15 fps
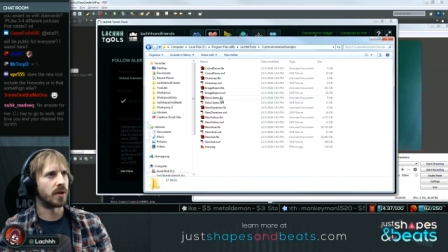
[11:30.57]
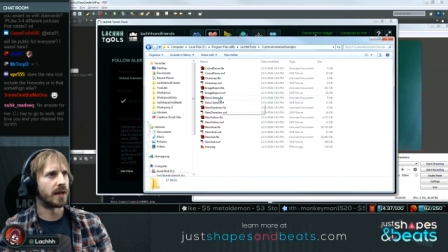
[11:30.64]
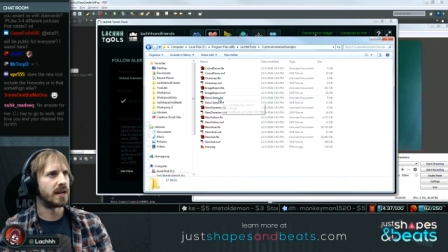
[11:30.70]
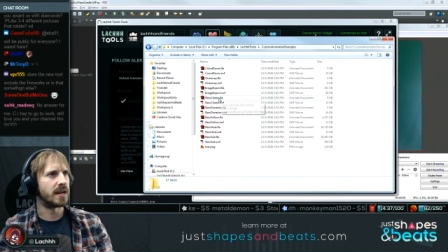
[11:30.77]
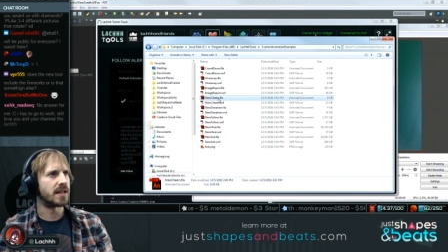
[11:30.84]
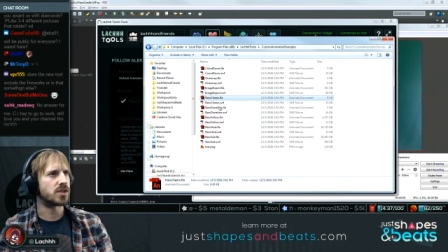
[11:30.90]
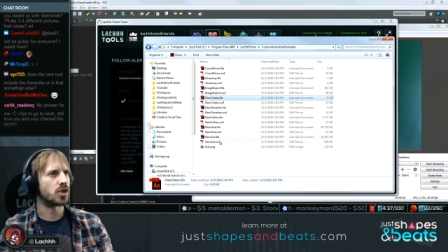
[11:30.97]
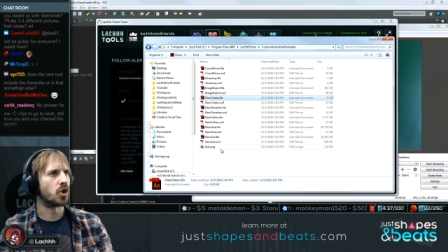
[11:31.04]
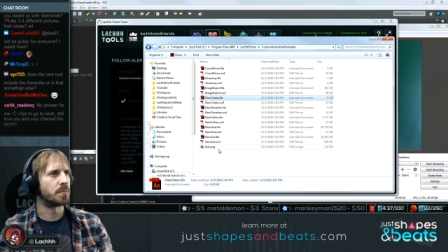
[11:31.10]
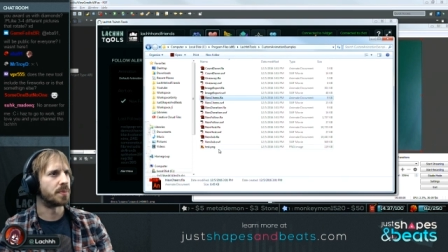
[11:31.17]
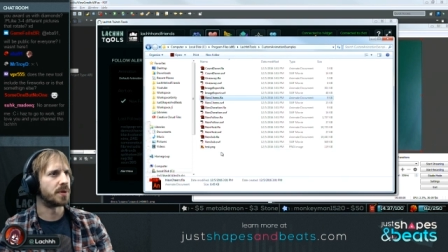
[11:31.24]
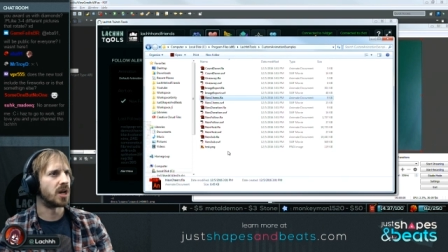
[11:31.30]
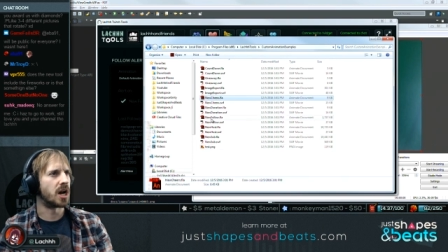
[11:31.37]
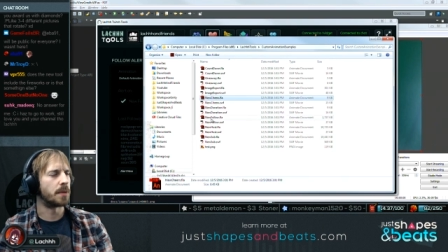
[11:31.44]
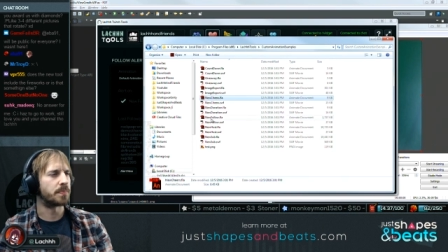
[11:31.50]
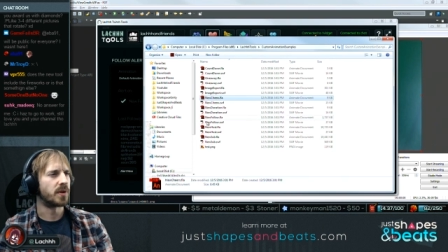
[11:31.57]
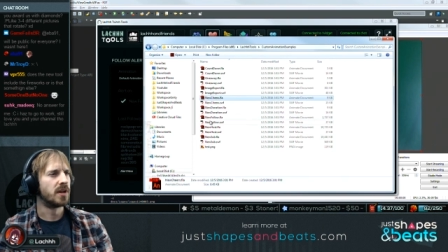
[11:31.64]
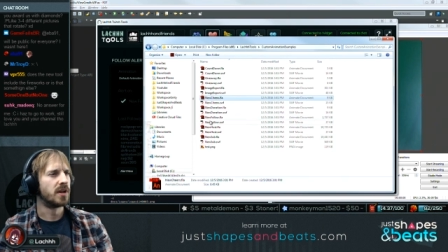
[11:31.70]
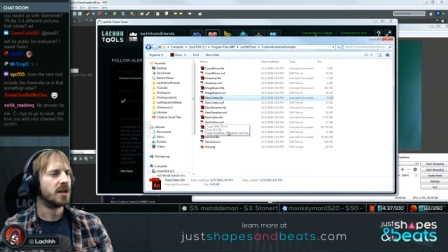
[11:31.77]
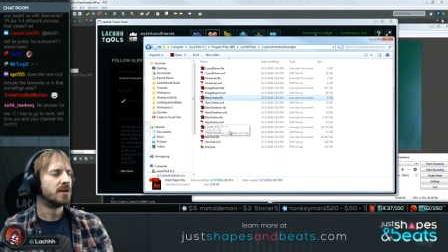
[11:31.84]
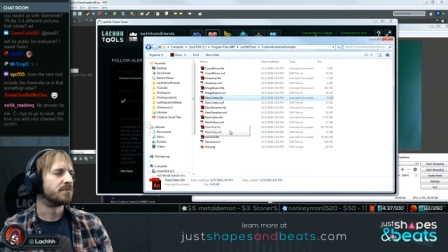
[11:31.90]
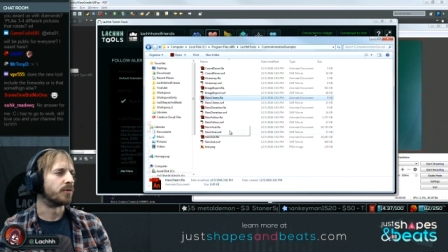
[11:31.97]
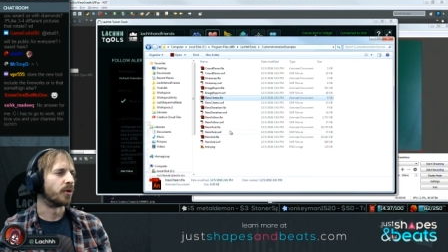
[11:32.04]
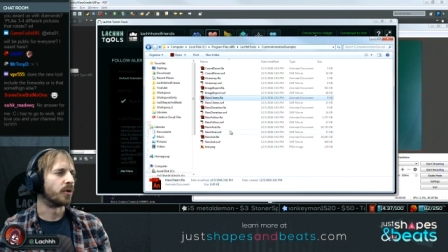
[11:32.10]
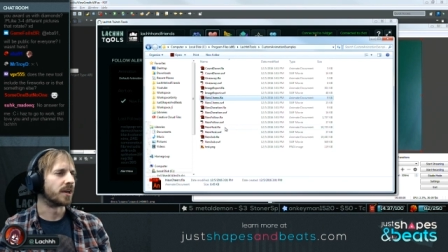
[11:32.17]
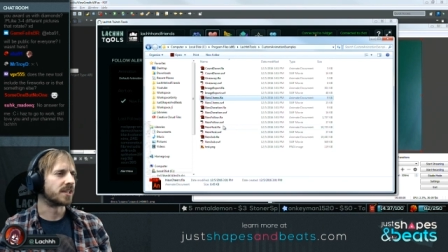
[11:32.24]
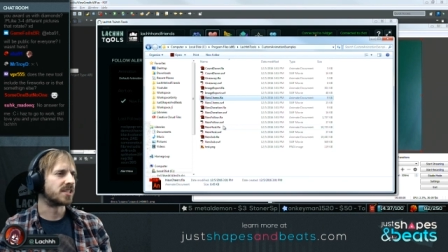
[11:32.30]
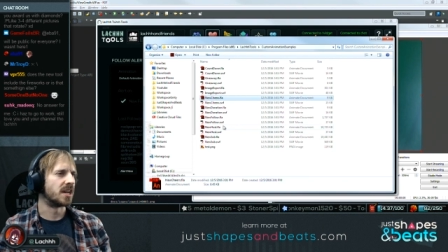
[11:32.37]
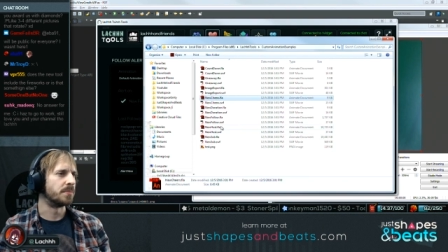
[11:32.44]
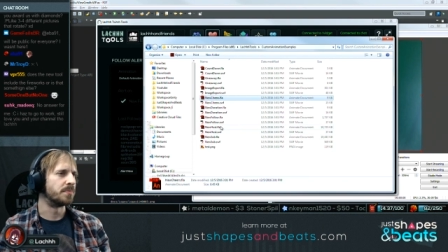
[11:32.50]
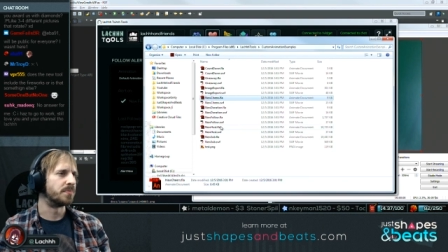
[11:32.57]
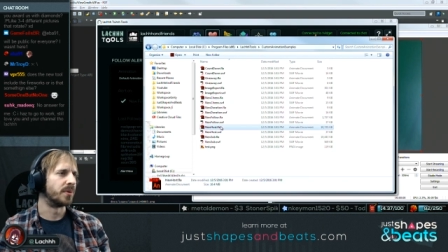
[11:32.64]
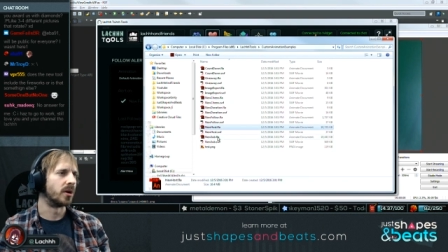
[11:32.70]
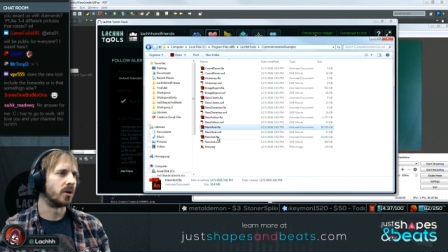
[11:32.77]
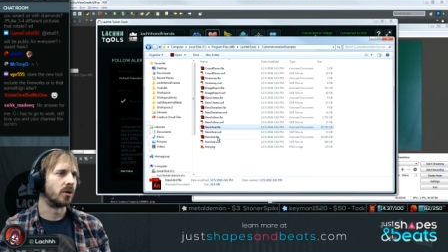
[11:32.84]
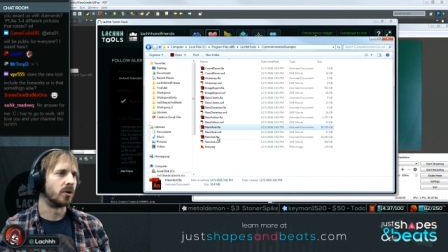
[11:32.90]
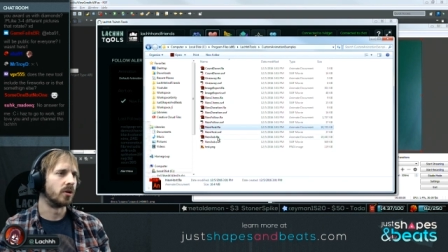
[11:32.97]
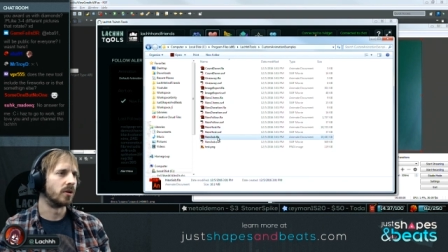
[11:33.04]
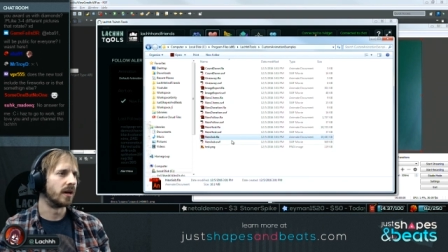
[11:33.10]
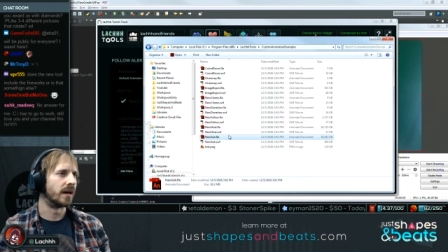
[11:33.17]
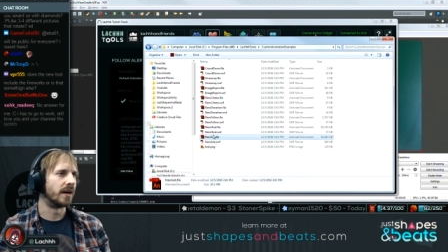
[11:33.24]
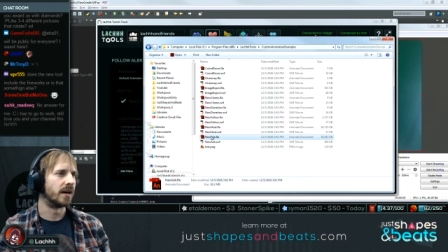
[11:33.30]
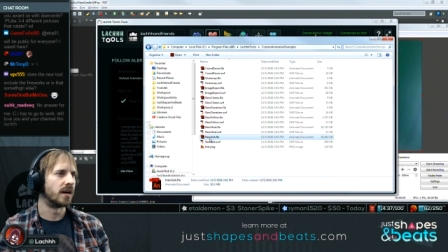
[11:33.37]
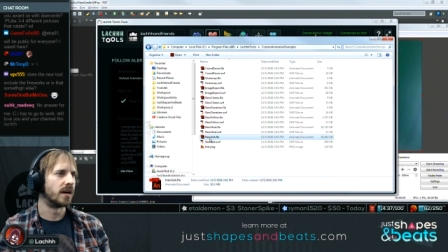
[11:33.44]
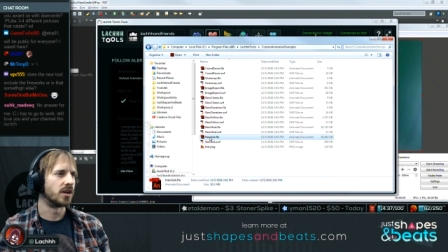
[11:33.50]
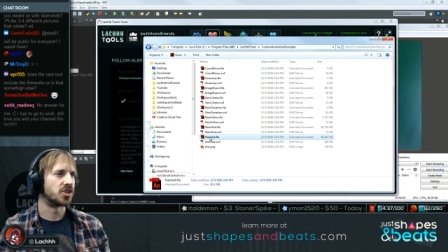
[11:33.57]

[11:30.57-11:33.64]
and let's open up, for example, uh,